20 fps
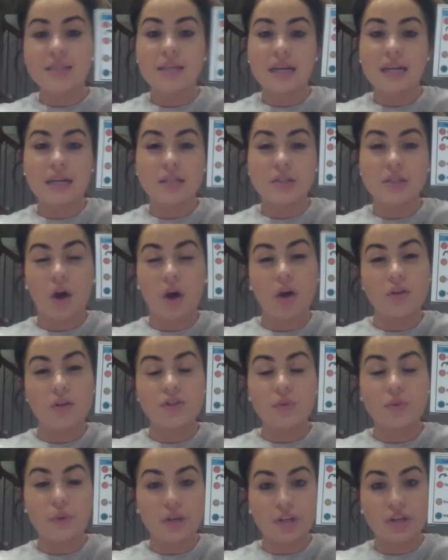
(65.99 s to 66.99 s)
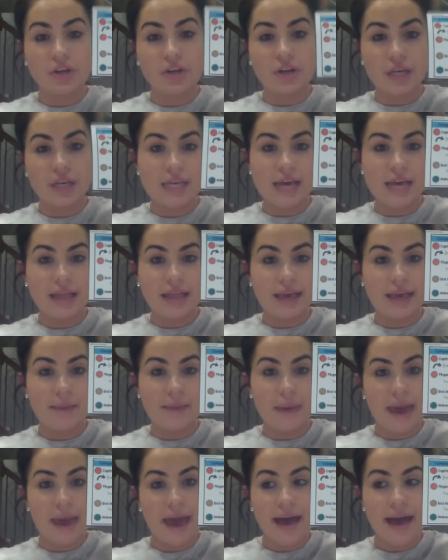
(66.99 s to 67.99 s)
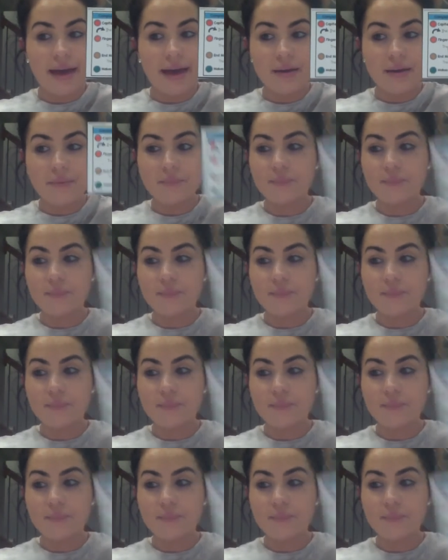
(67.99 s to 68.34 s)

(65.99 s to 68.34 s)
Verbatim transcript: and it is also in your ELA bag.